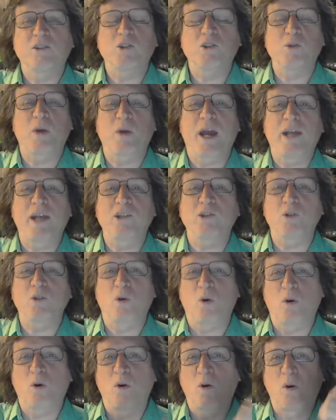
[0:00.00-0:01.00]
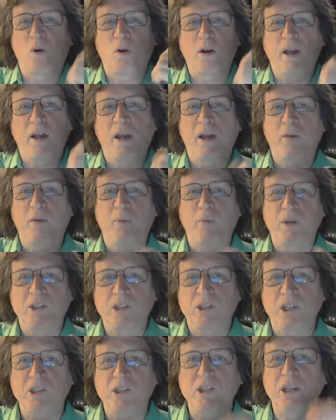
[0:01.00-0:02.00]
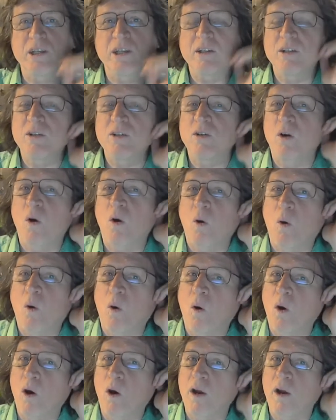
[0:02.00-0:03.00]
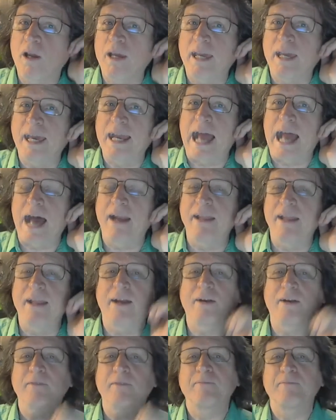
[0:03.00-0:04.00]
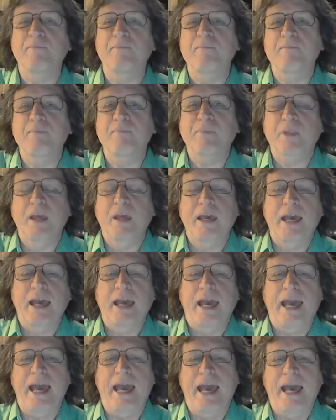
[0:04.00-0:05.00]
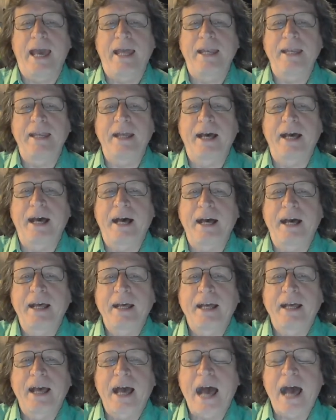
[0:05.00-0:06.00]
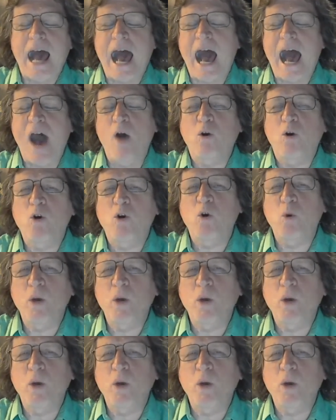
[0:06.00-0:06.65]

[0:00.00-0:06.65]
stress and resist it, or get out of there. And how